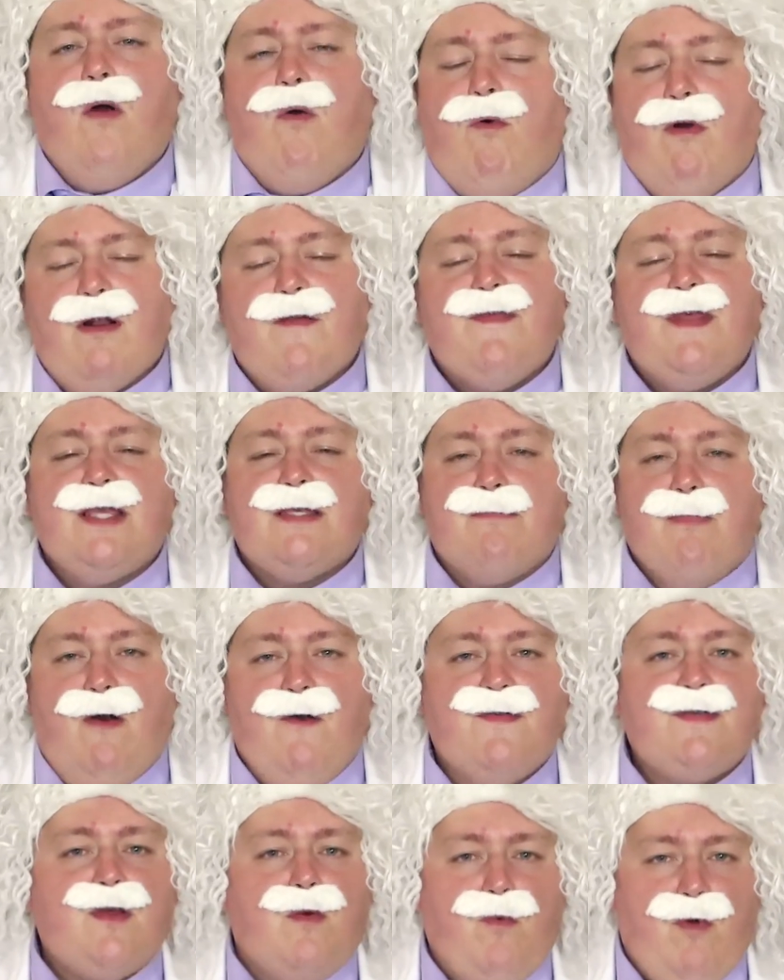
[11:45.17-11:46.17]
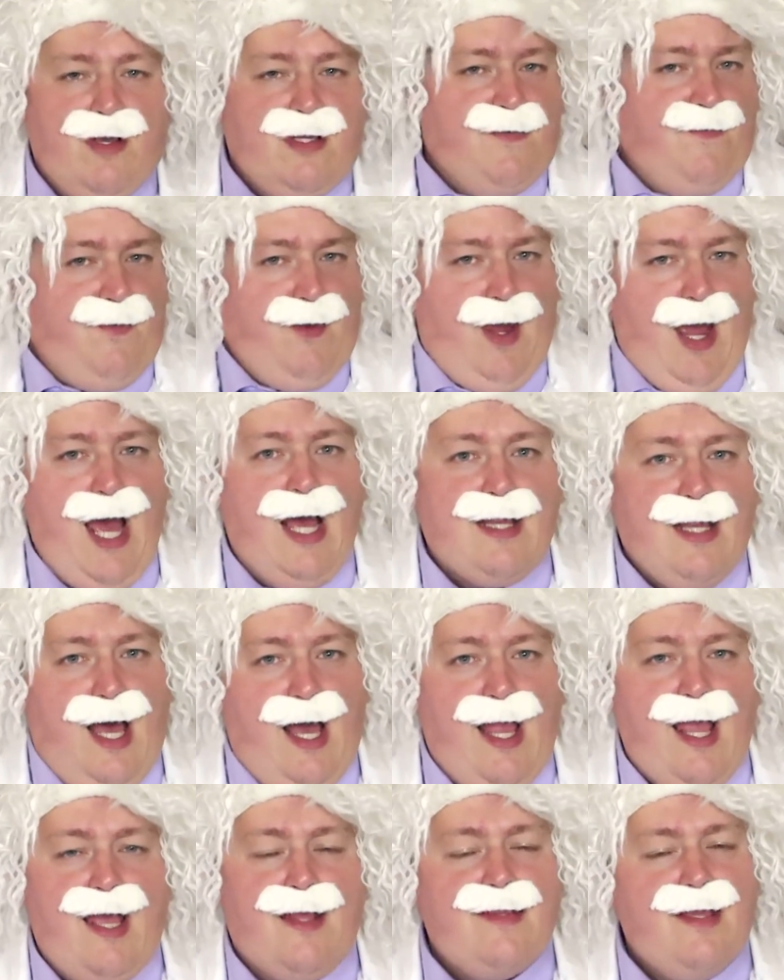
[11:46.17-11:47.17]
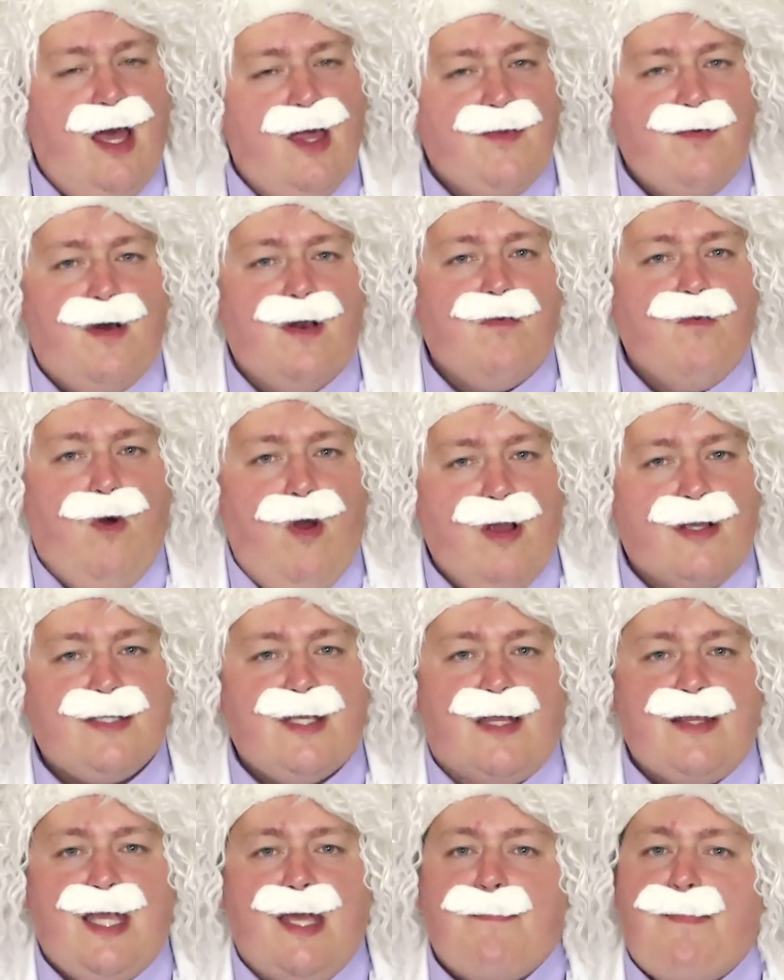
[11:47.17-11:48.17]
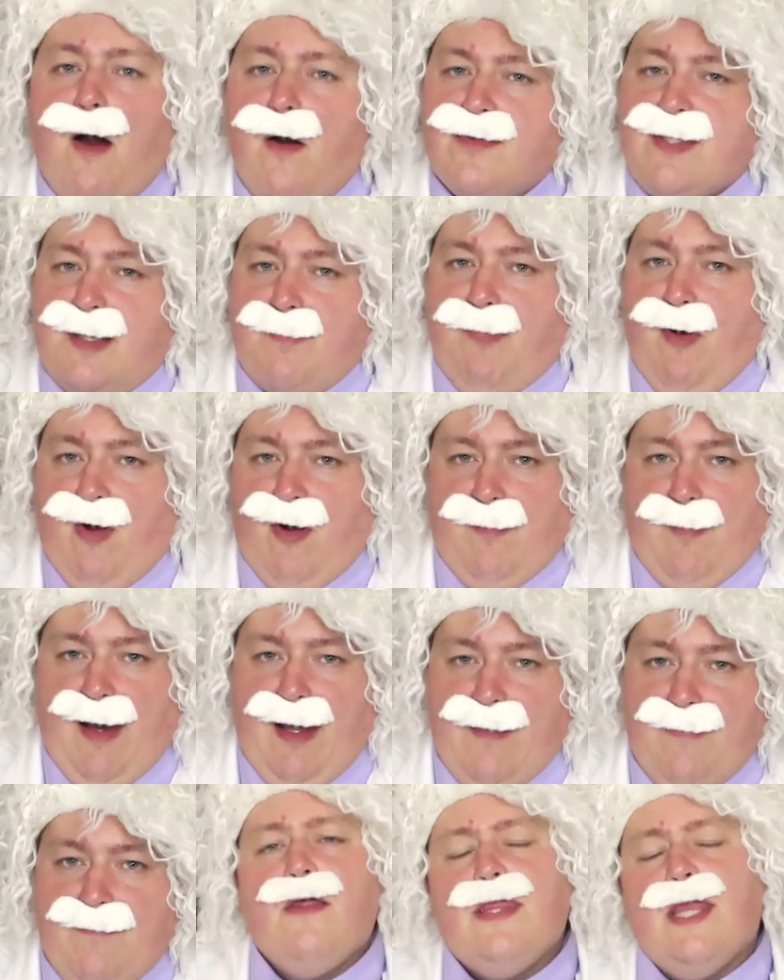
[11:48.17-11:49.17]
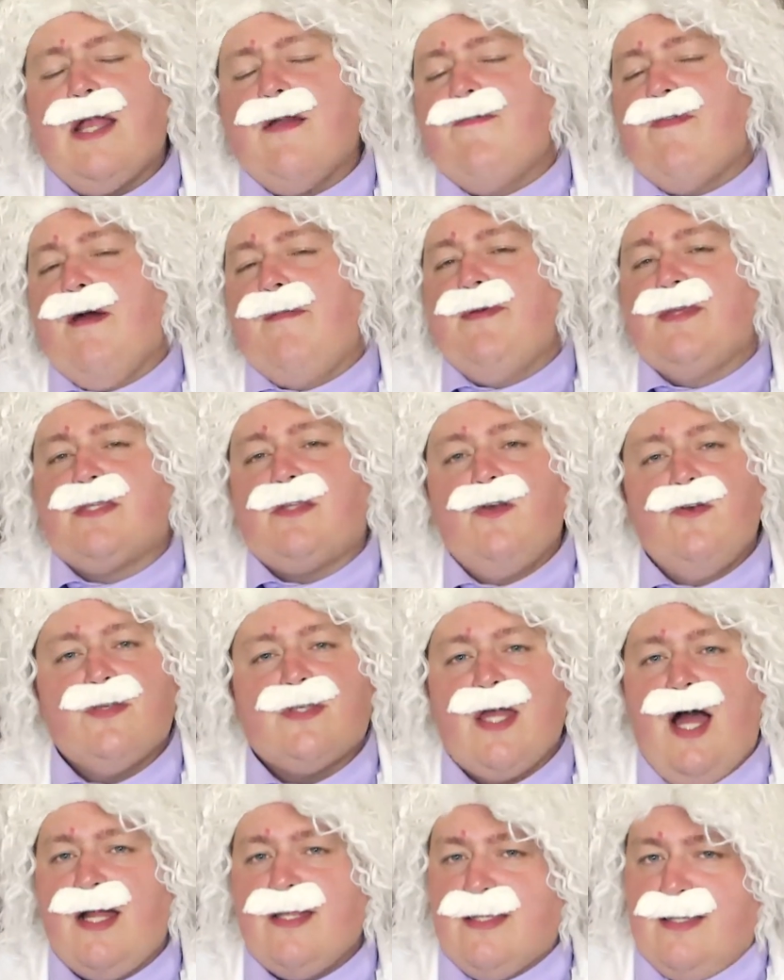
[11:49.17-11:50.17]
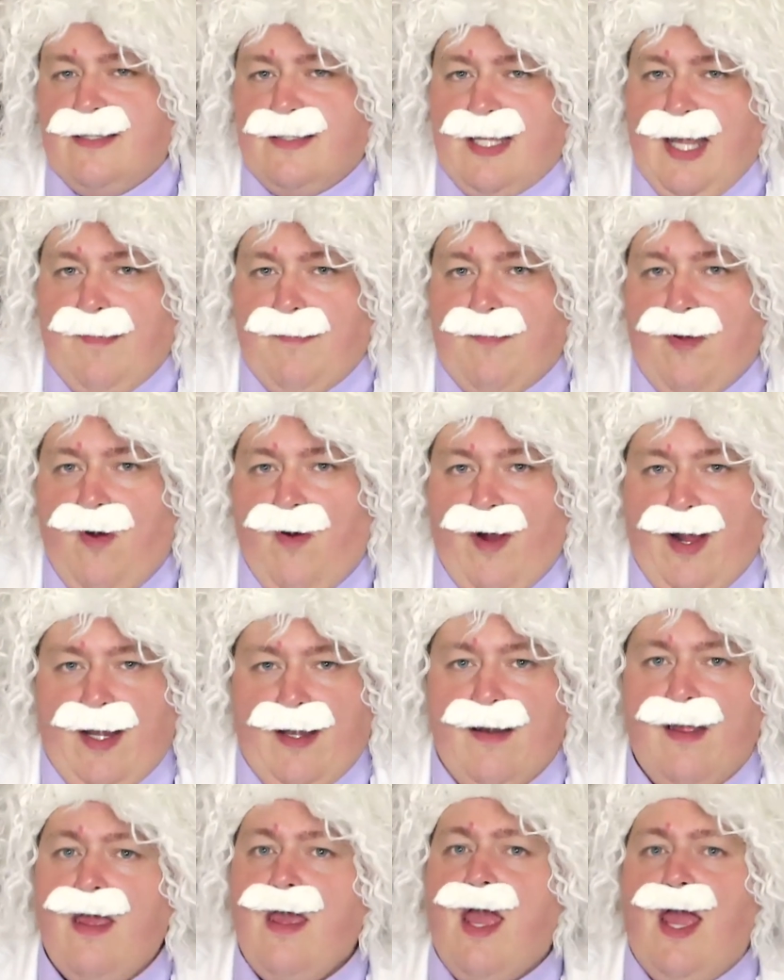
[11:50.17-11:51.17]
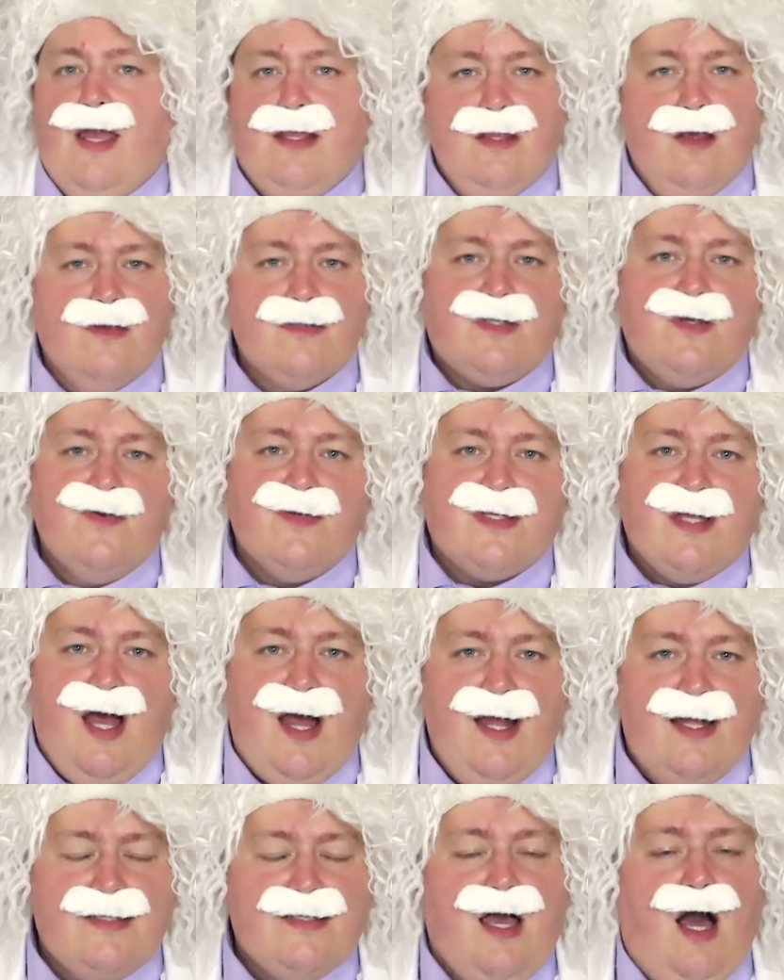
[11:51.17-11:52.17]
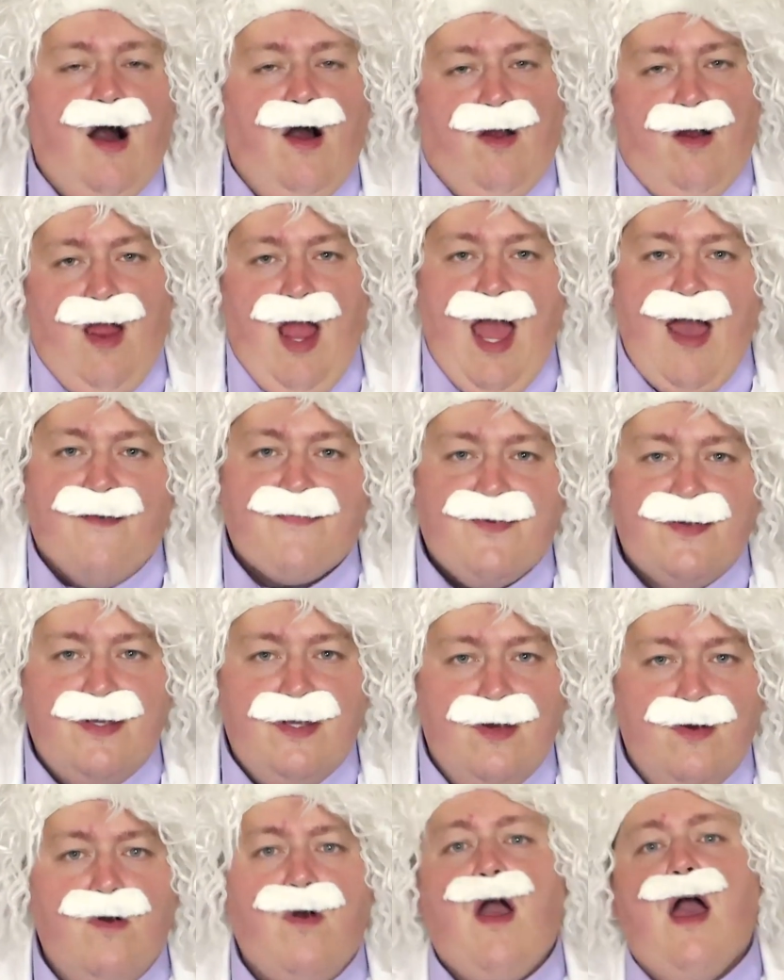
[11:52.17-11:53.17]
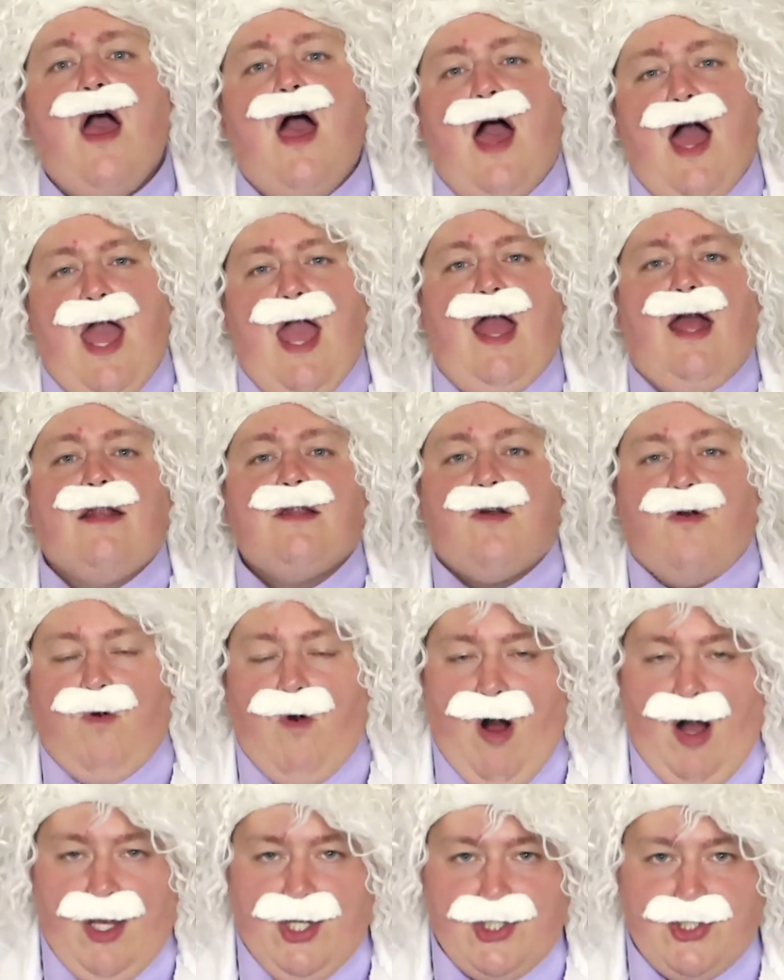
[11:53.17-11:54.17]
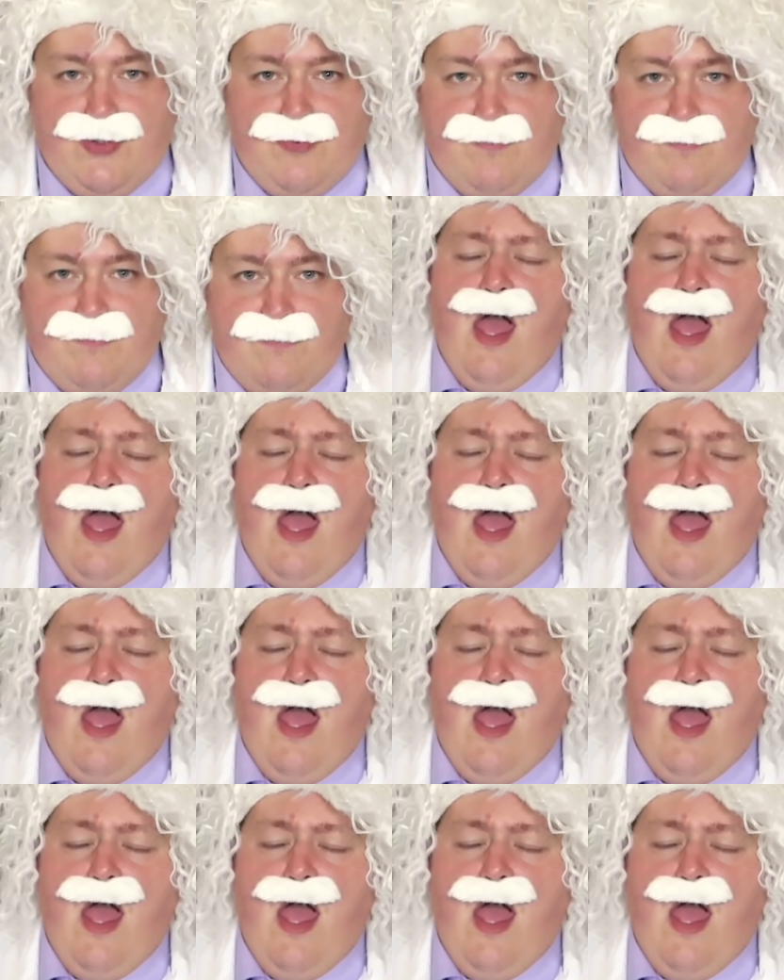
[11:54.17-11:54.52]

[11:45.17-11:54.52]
One of these moves works for your ally, and the other one works on the opposing Pokemon. Think of them as two sides of the same coin, and those two sides are After You and Quash.